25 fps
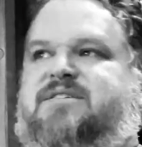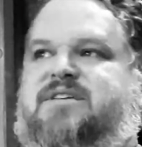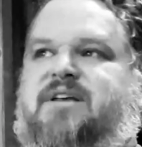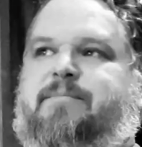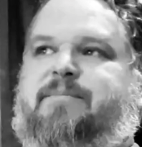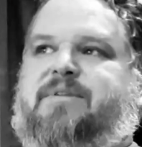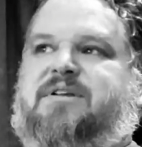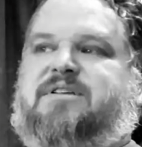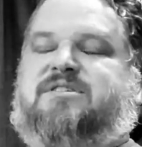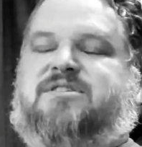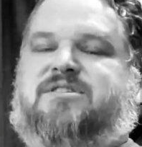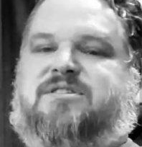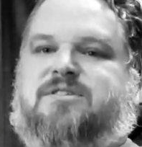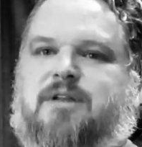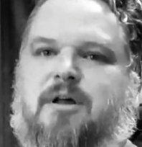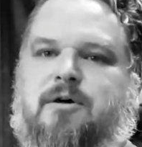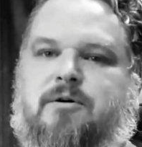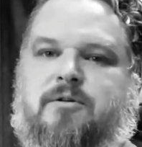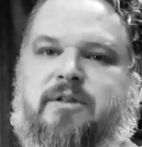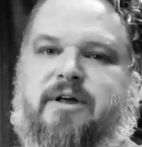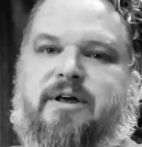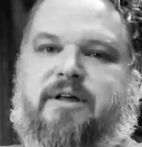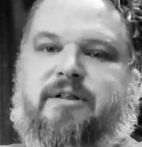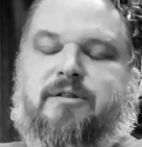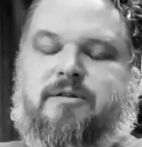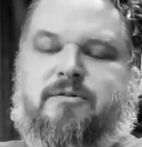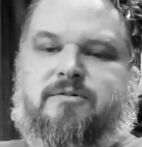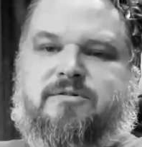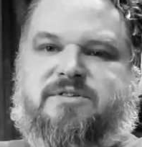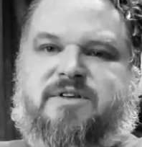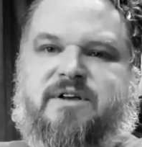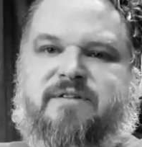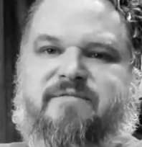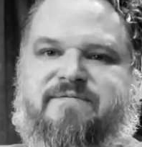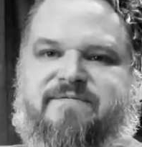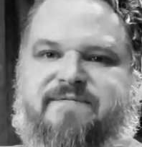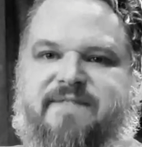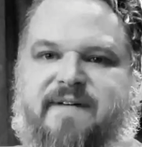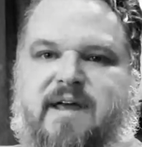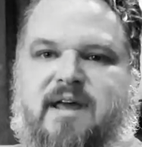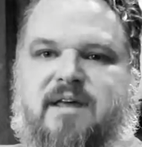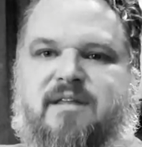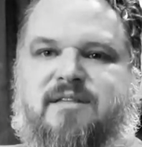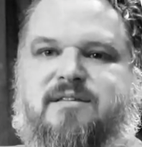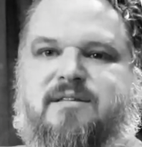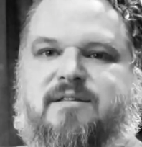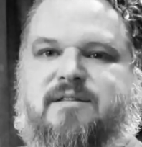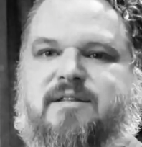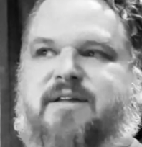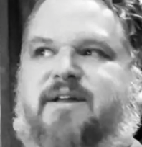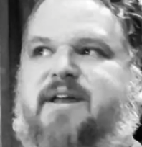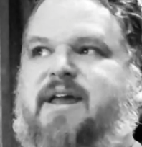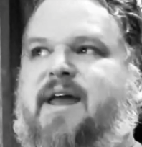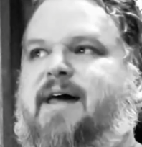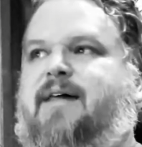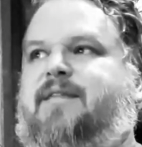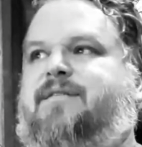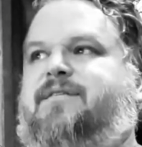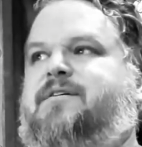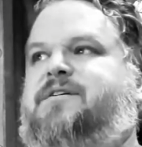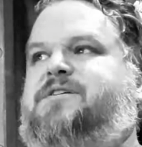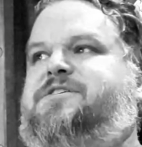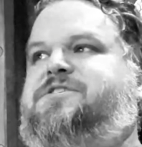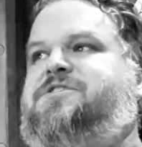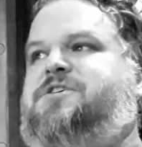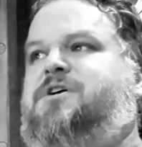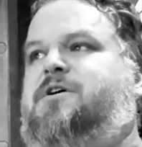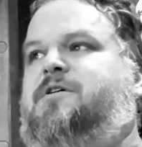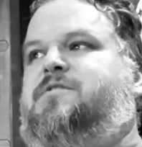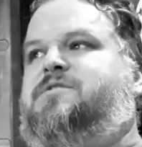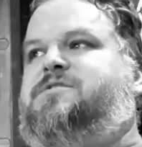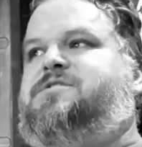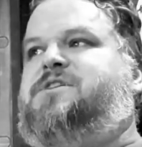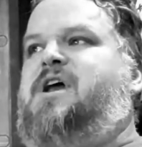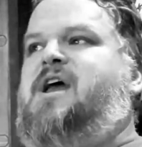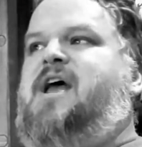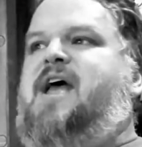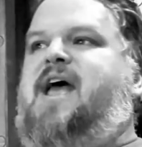have been slowly losing faith in the Catholic Church